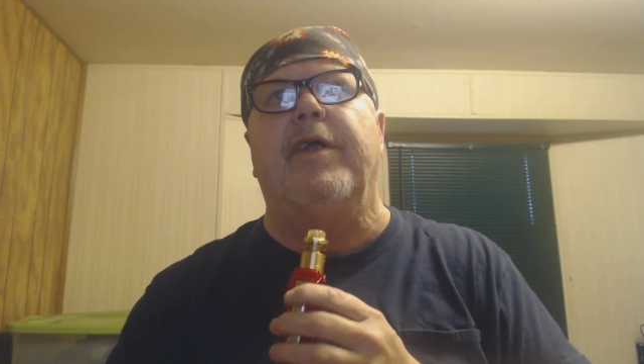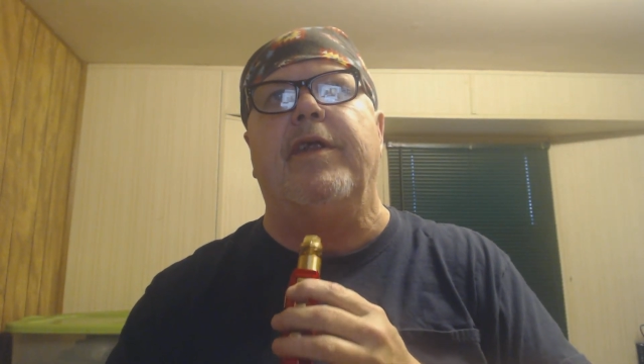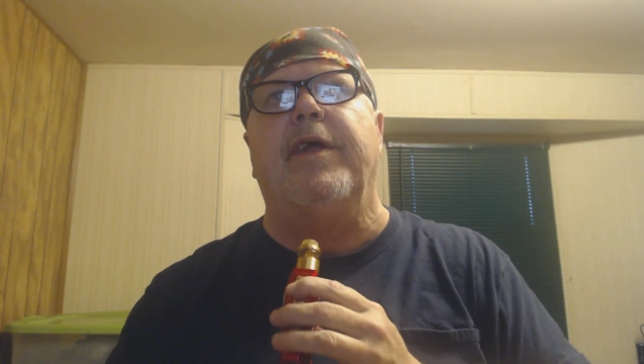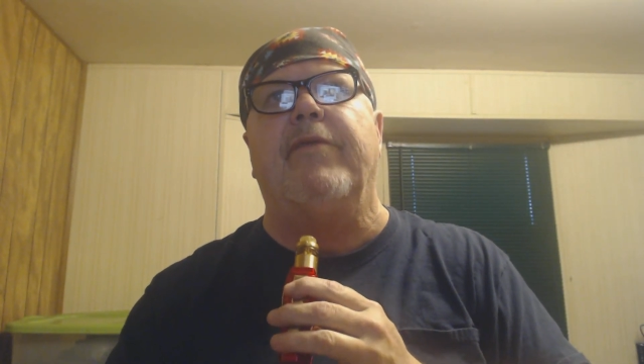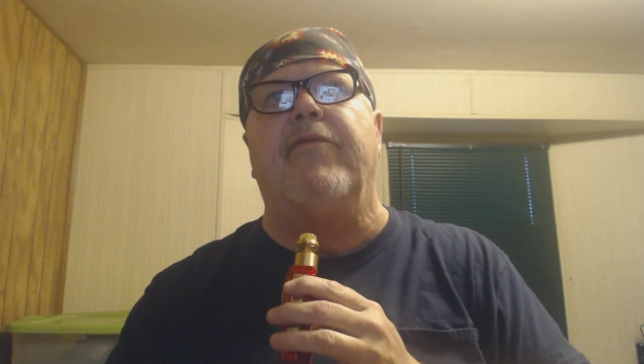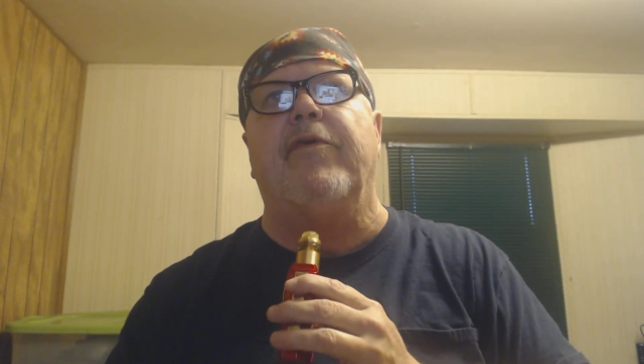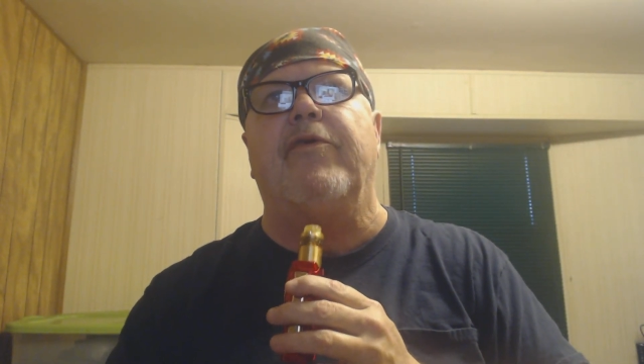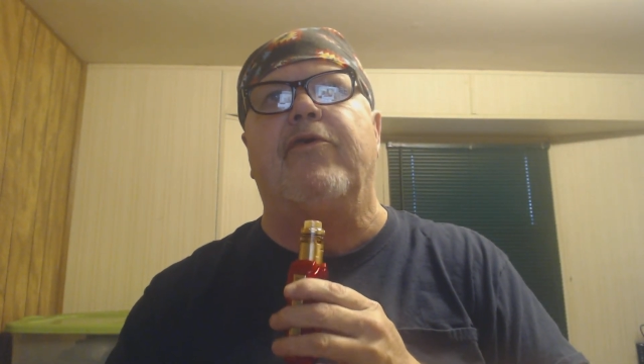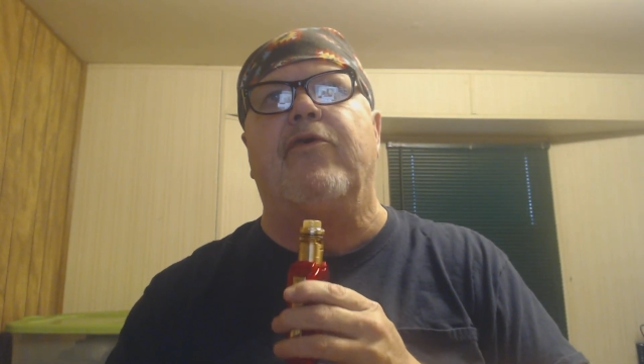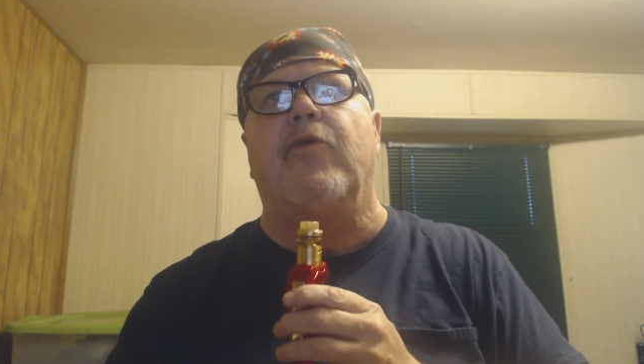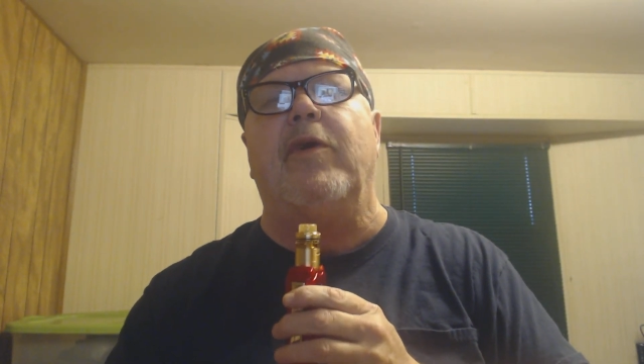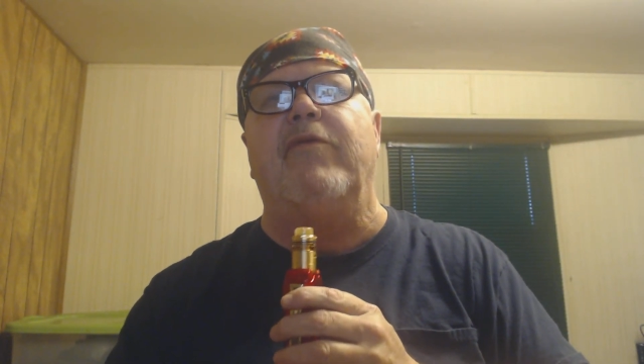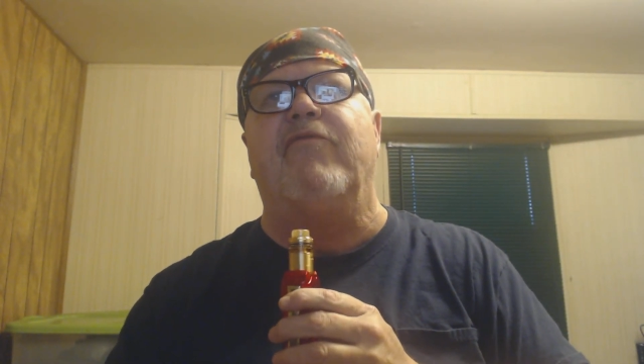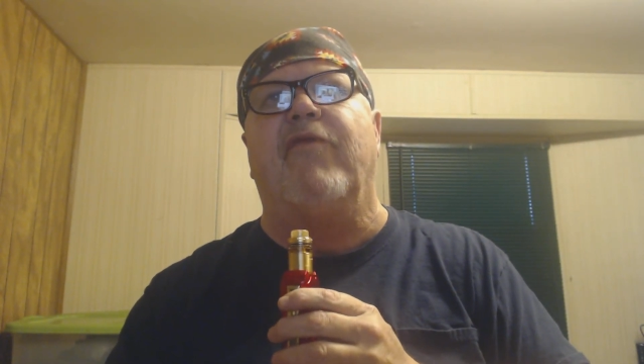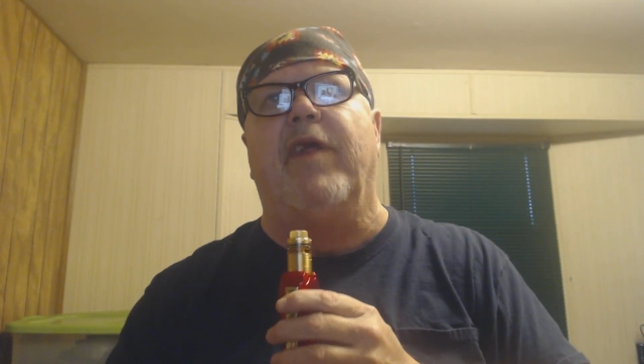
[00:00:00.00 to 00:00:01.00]
the difference
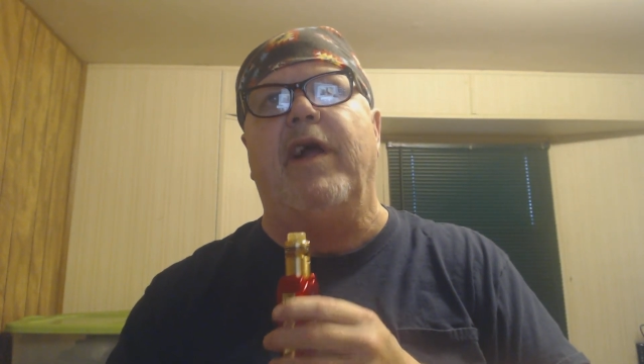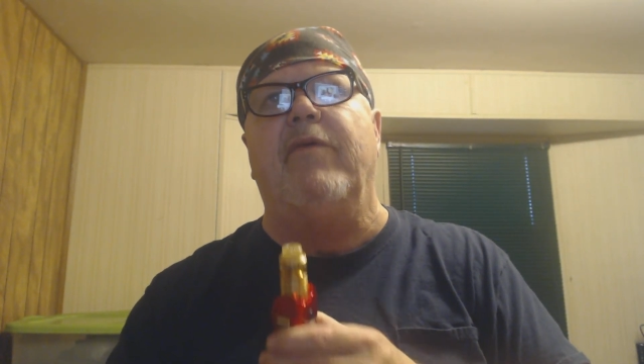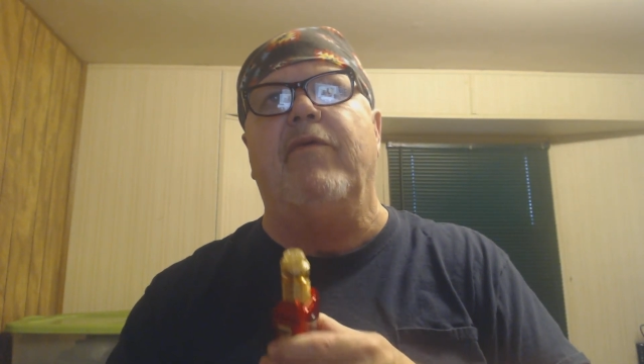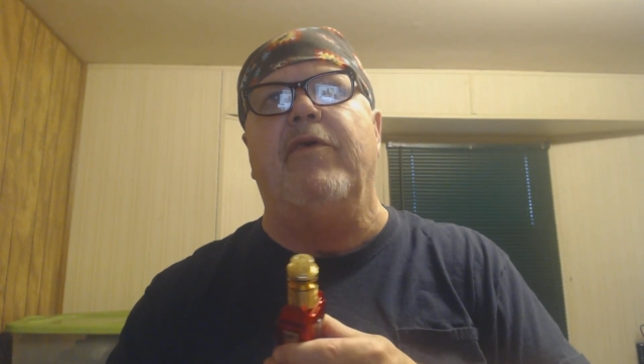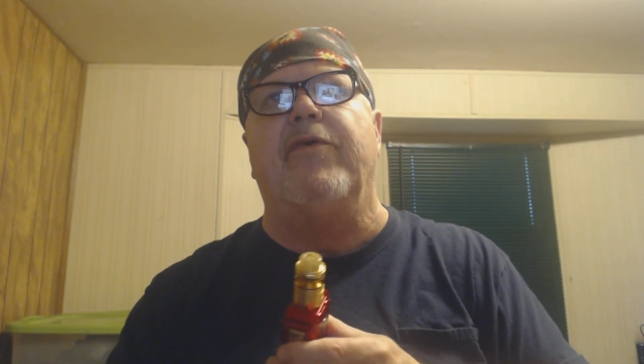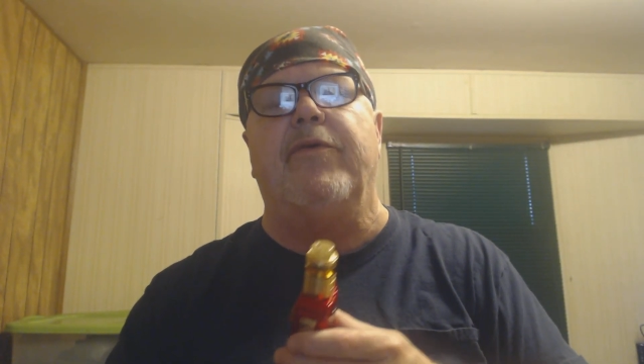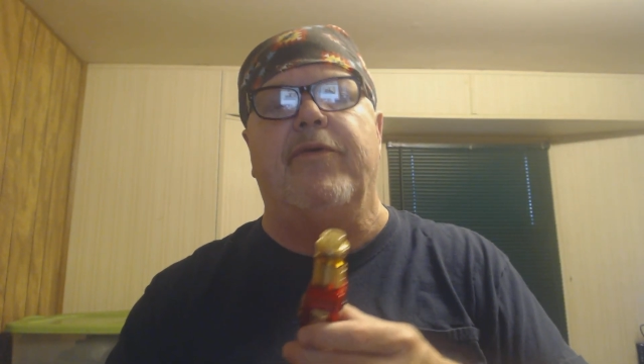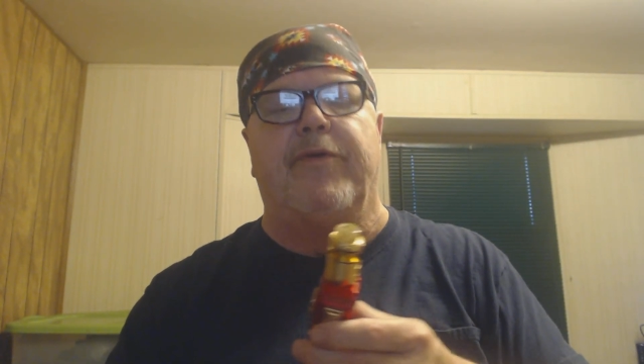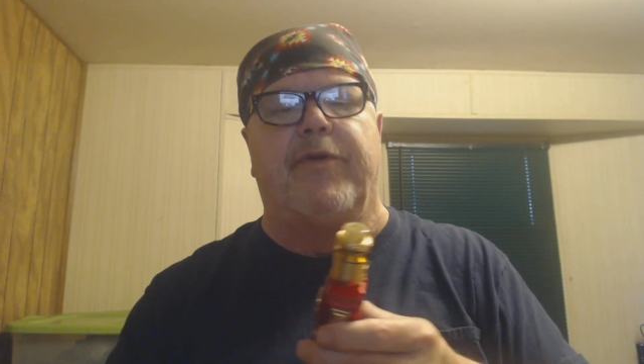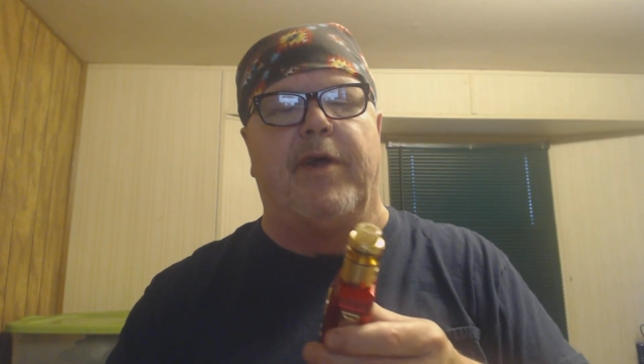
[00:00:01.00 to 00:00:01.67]
between flavors and